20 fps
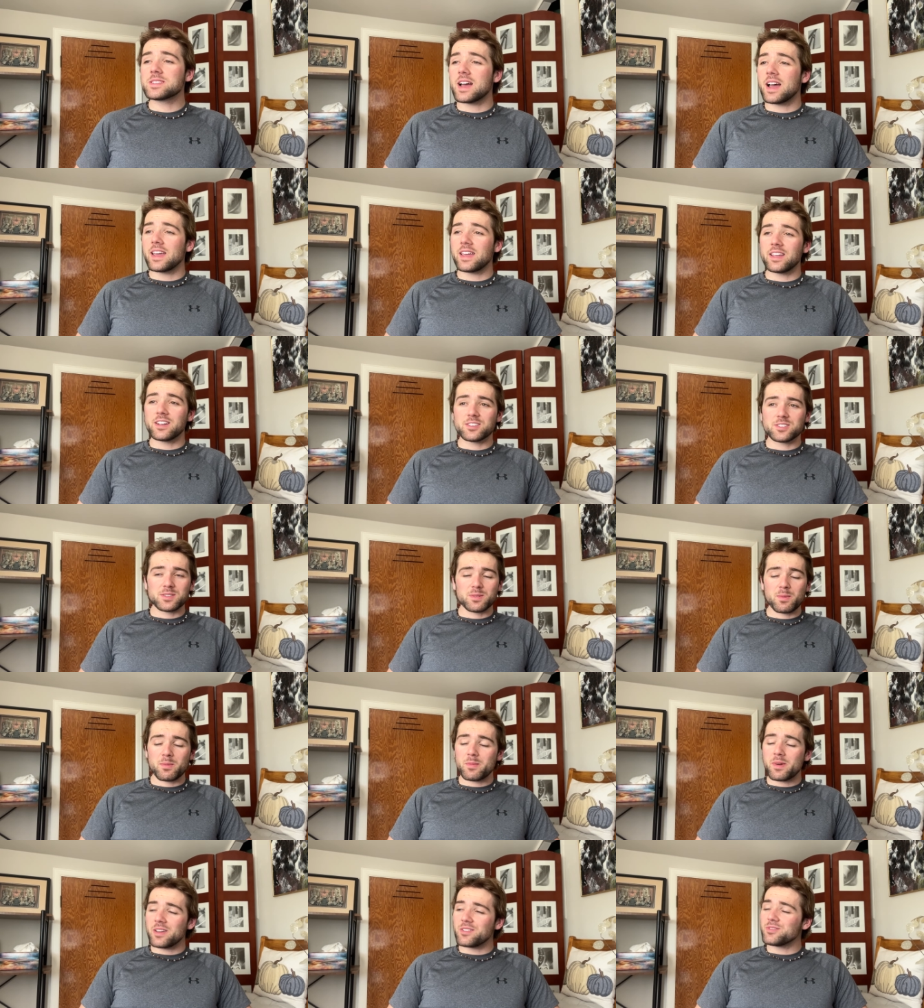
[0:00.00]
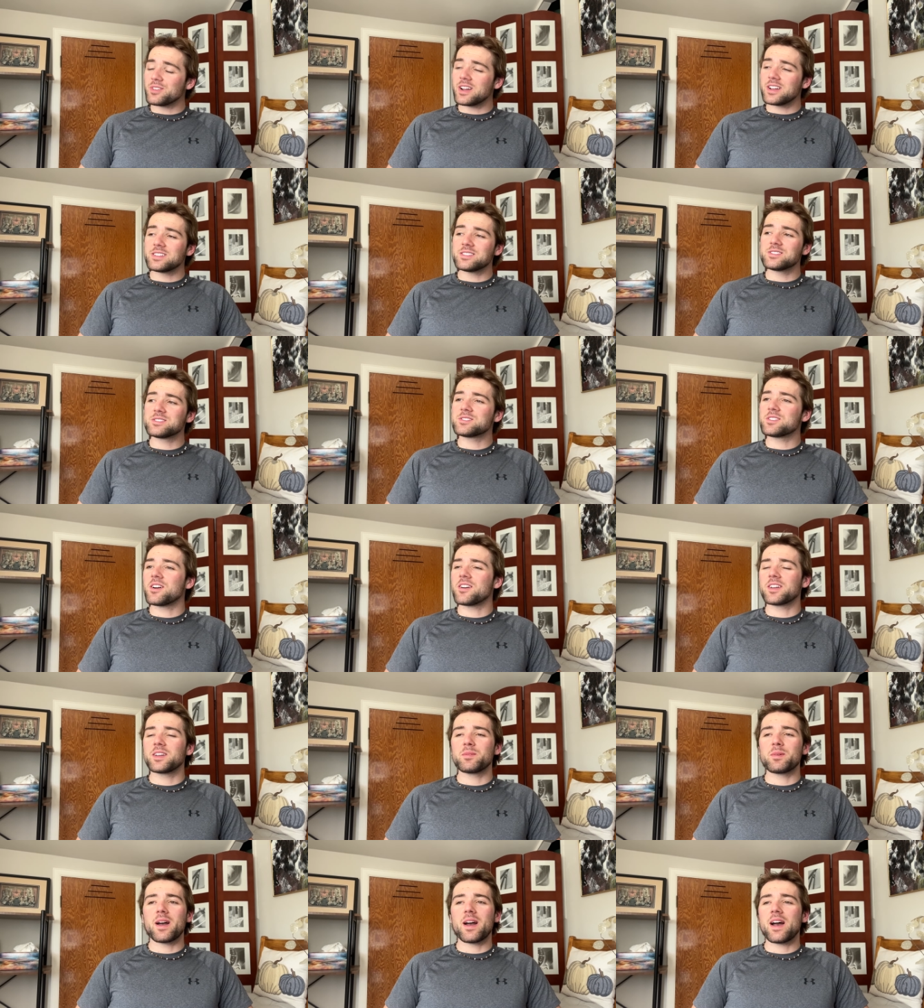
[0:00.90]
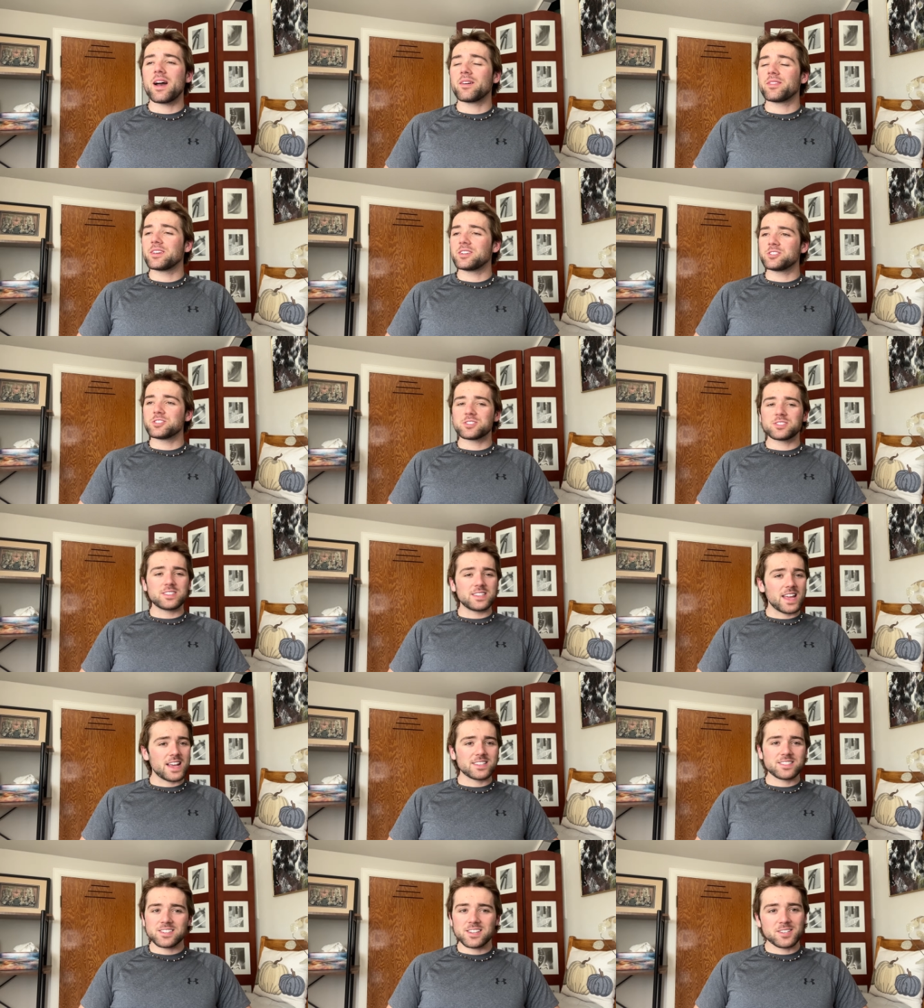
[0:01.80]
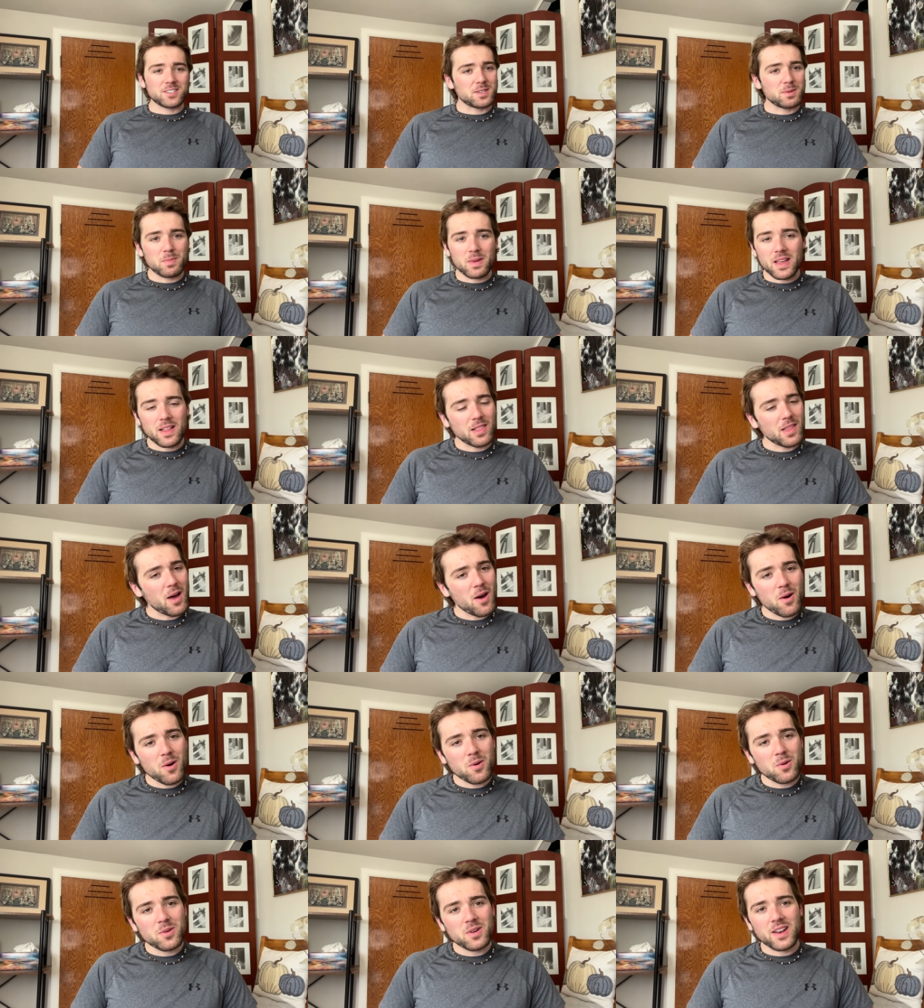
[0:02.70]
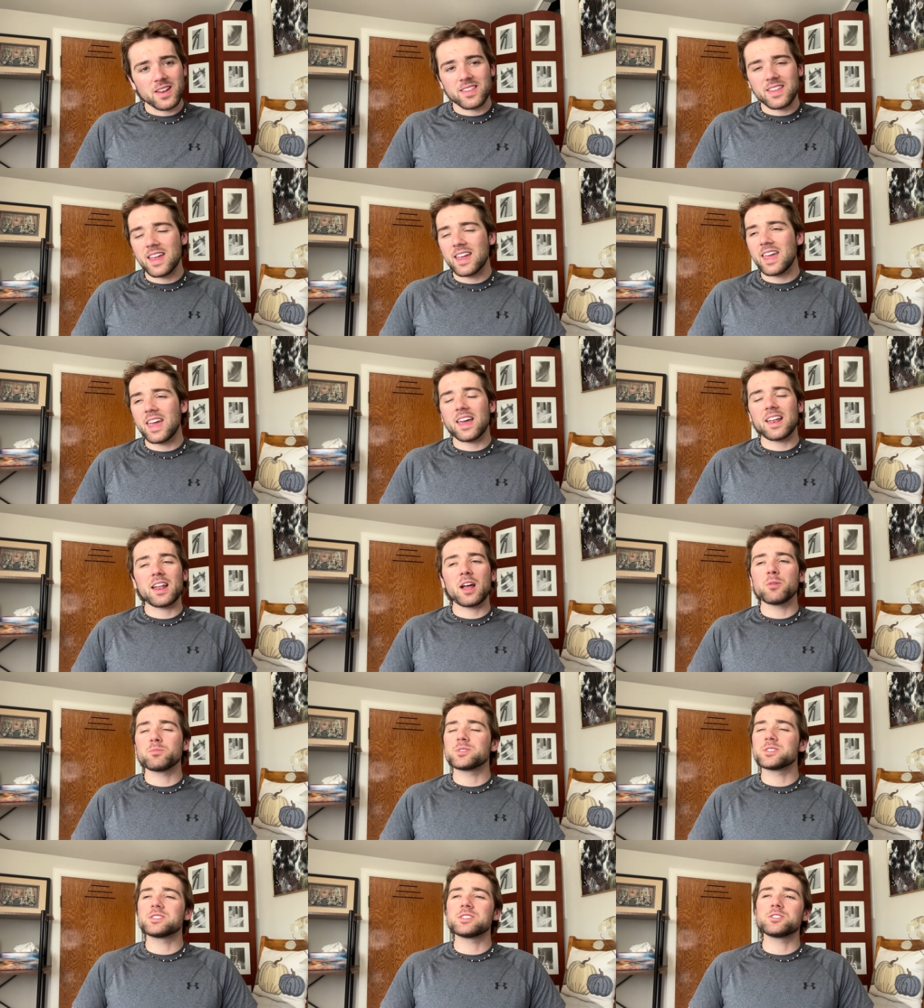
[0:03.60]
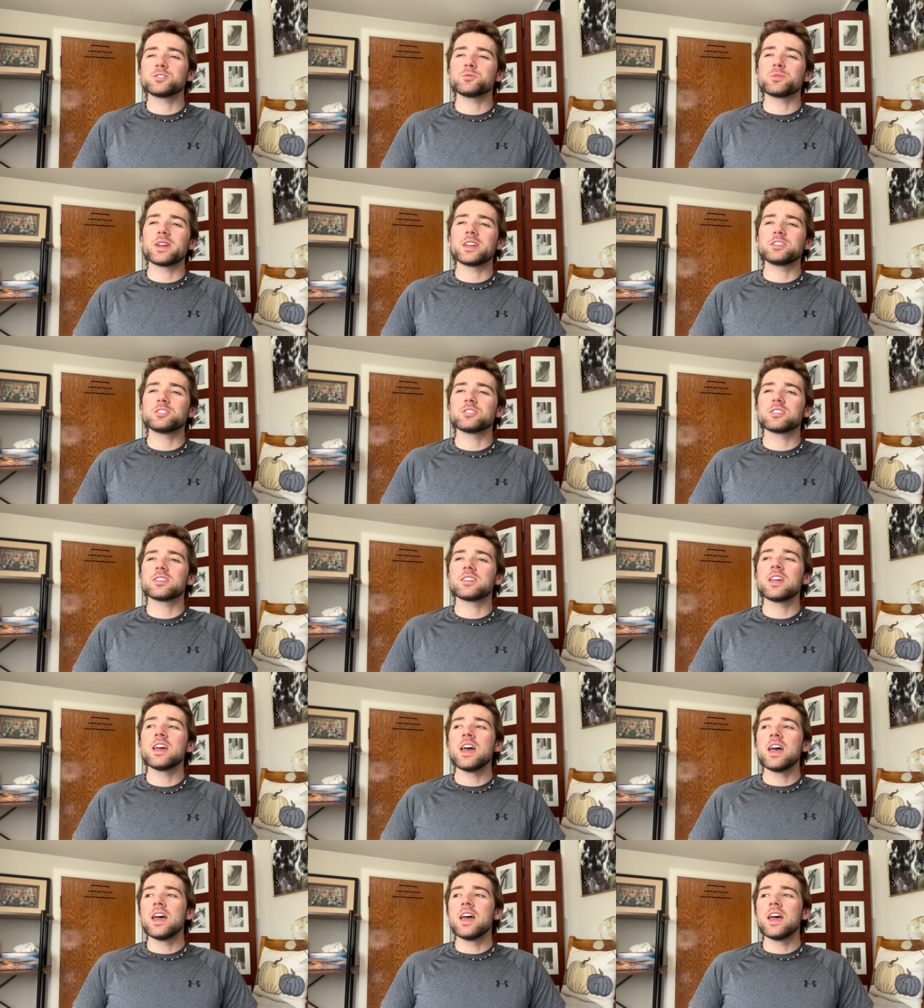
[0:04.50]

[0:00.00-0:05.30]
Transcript: I hear some of my friends talking about how they're just destined to be alone and they can't help the situation,